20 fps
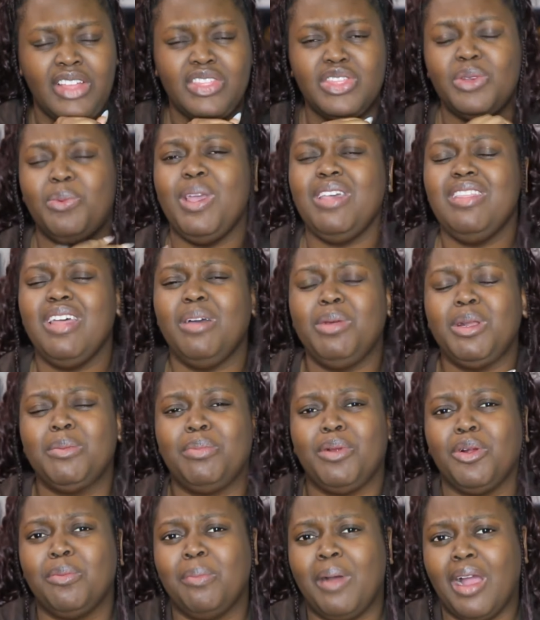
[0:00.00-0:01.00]
The way that would have
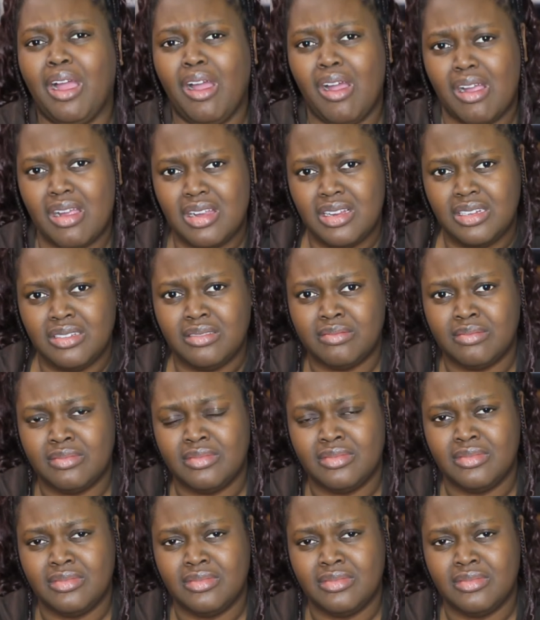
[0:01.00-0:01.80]
broke my heart,